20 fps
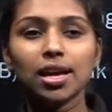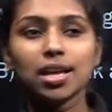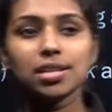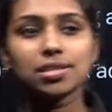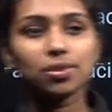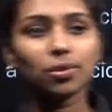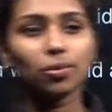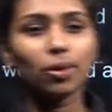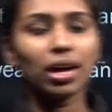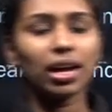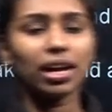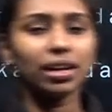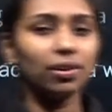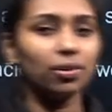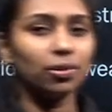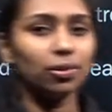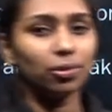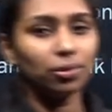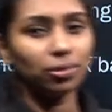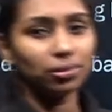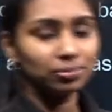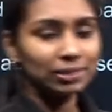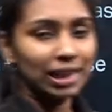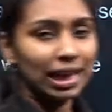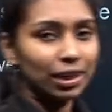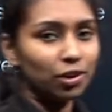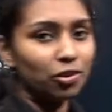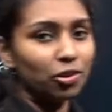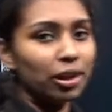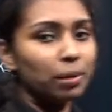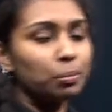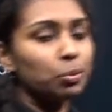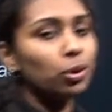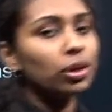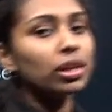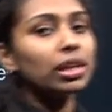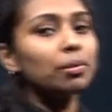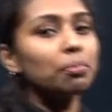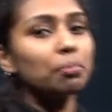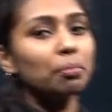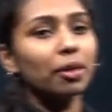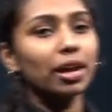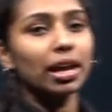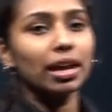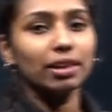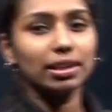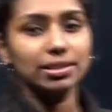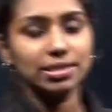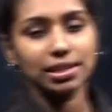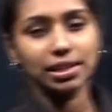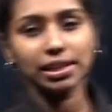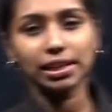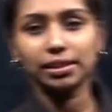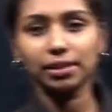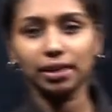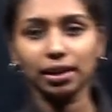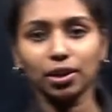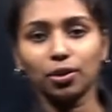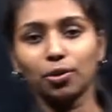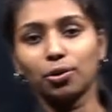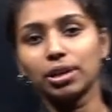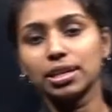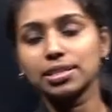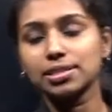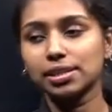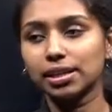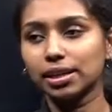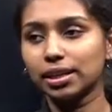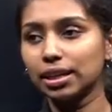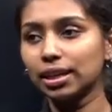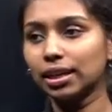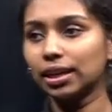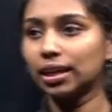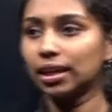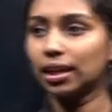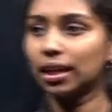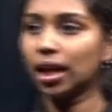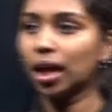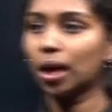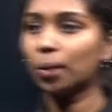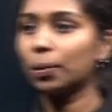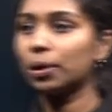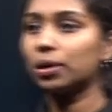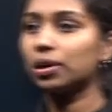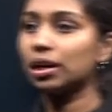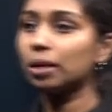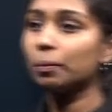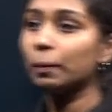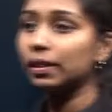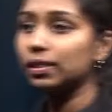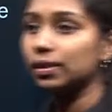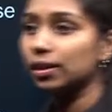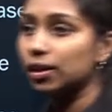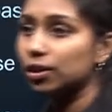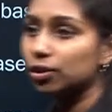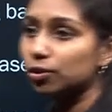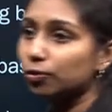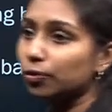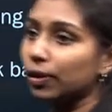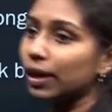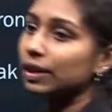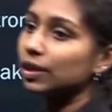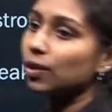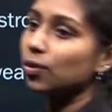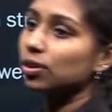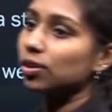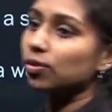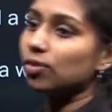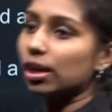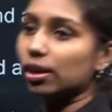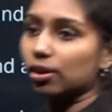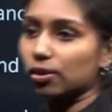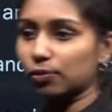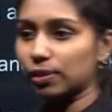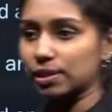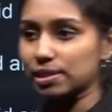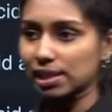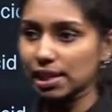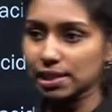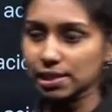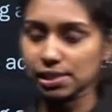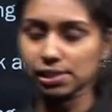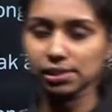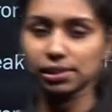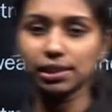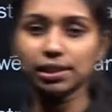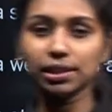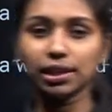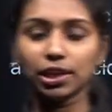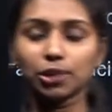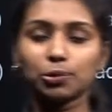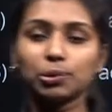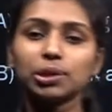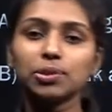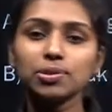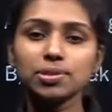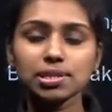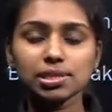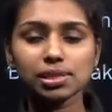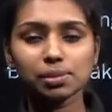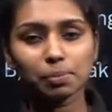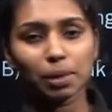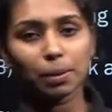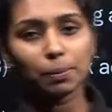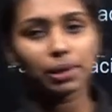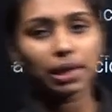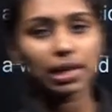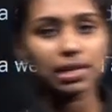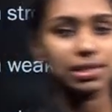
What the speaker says: So I don't know about them. Is there any trick or is there any particular method to find out the water of crystallization there? You need to just memorize